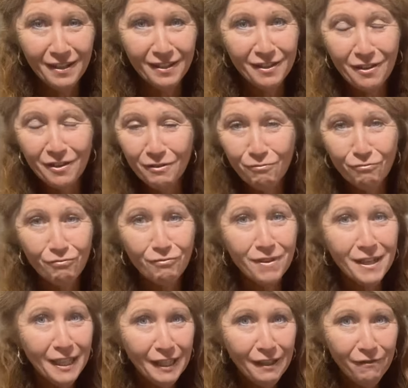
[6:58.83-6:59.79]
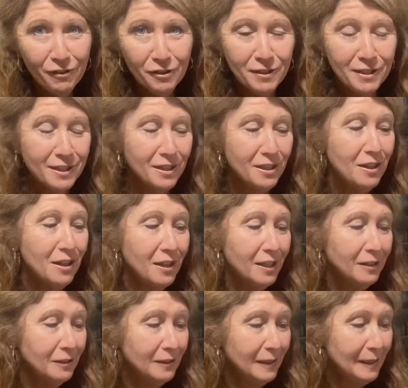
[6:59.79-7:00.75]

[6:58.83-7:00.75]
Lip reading: So it's really versatile,